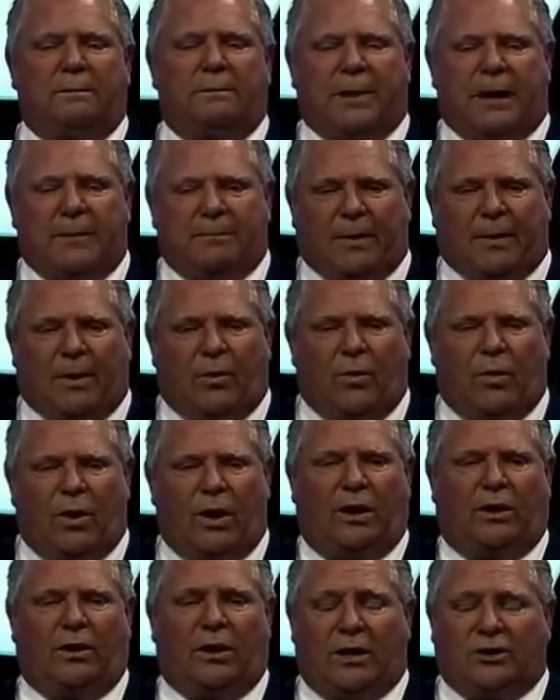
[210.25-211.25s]
people
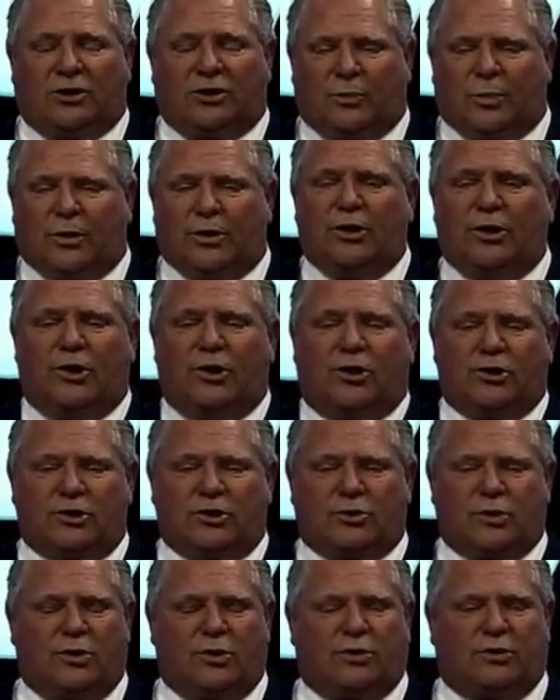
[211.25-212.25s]
will,
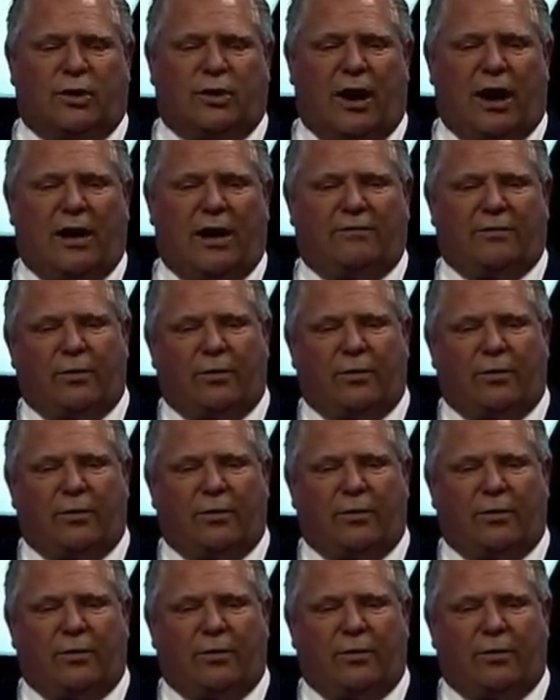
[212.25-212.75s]
entrepreneurs will thrive.